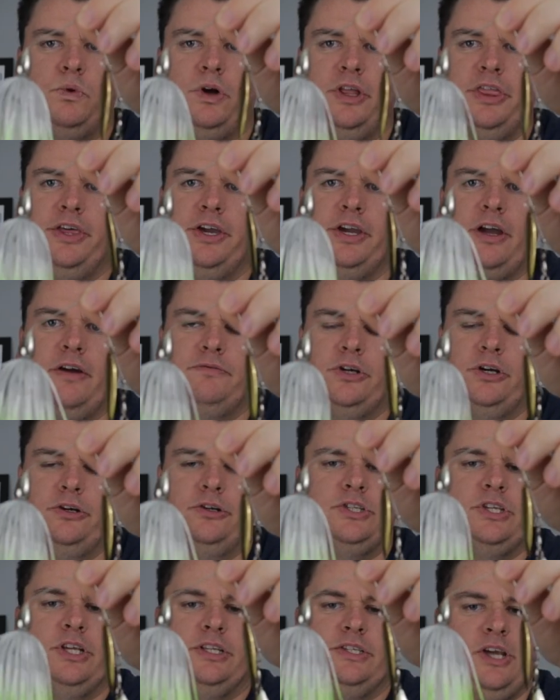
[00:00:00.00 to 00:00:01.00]
one thing I've
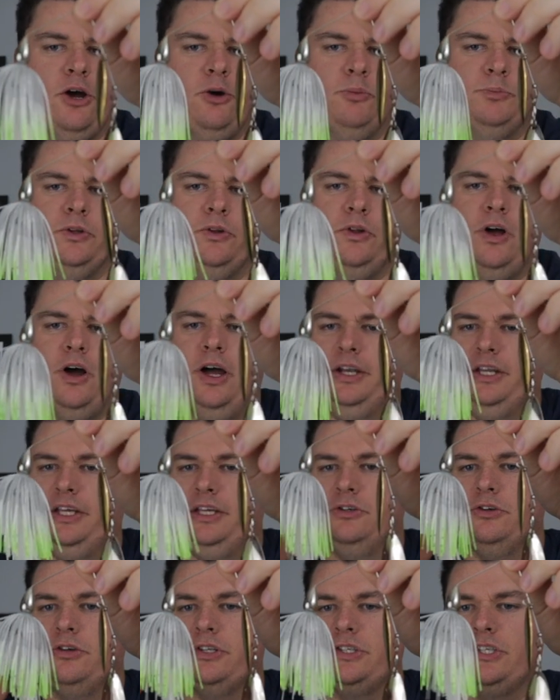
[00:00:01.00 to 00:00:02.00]
noticed that's helped a lot.
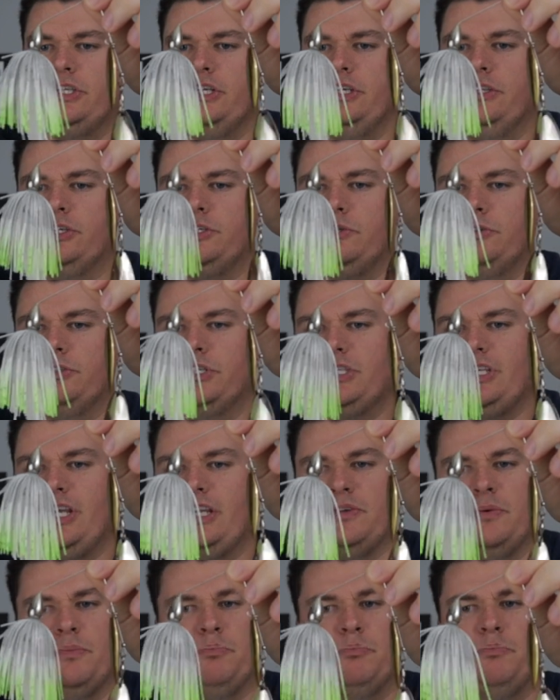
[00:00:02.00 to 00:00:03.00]
You can see this one just
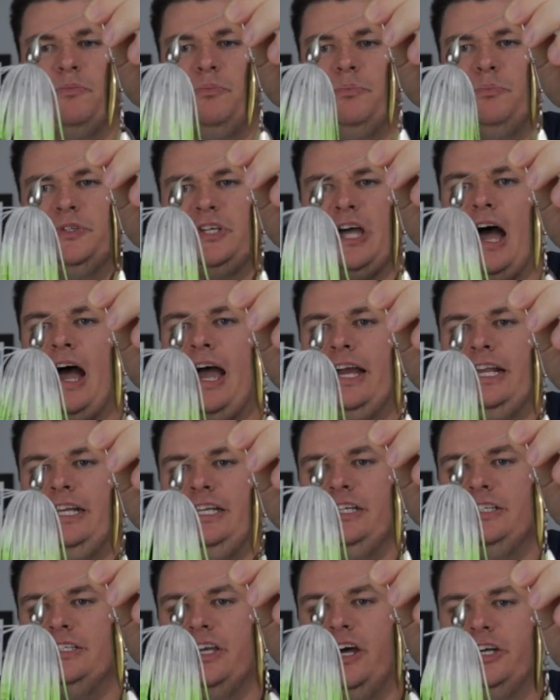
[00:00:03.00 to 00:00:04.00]
has a
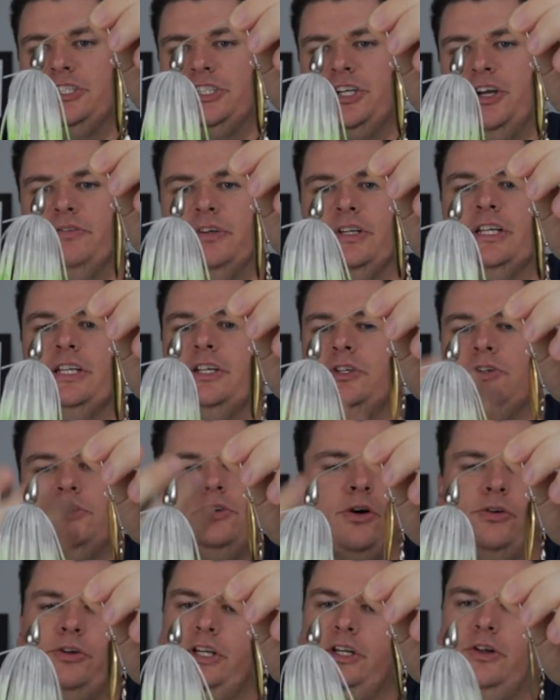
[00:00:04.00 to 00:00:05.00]
tiny touch of it in it. You
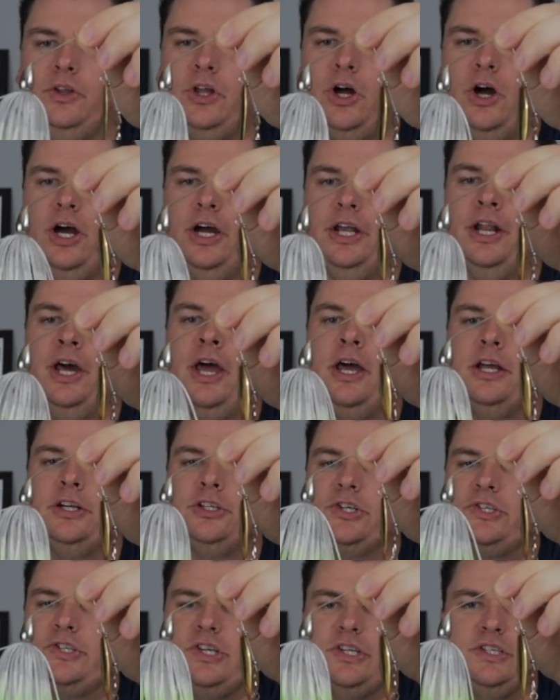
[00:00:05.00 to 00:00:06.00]
don't need a lot,
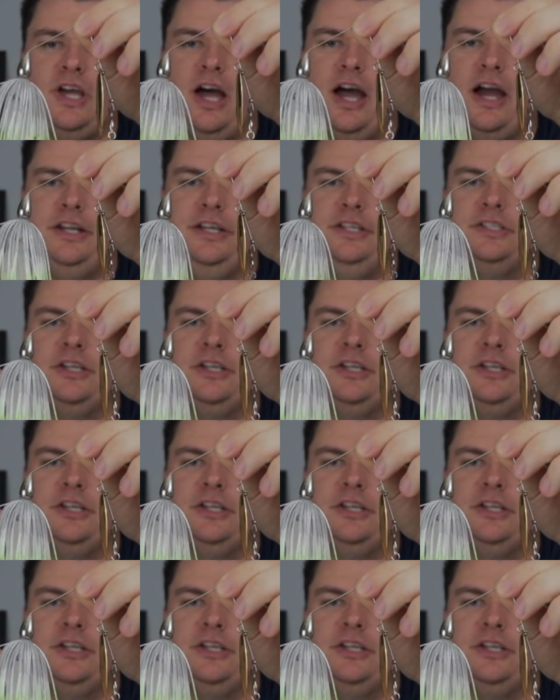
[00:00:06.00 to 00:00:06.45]
just a tiny